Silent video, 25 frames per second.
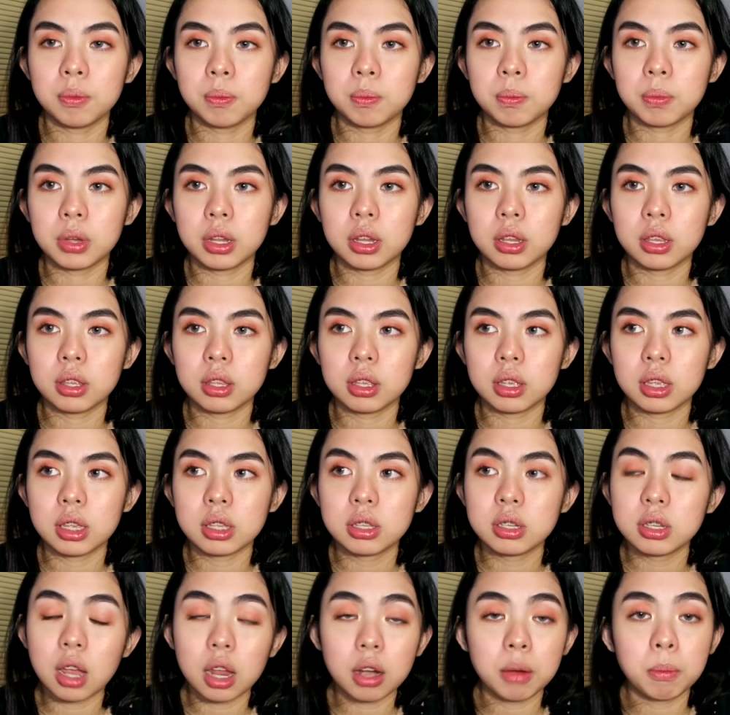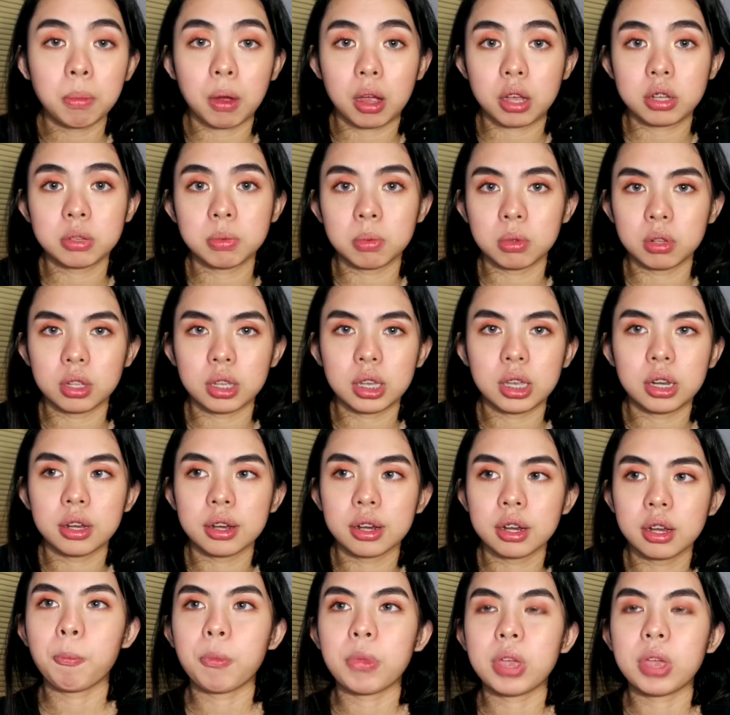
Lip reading: but it's not impossible either.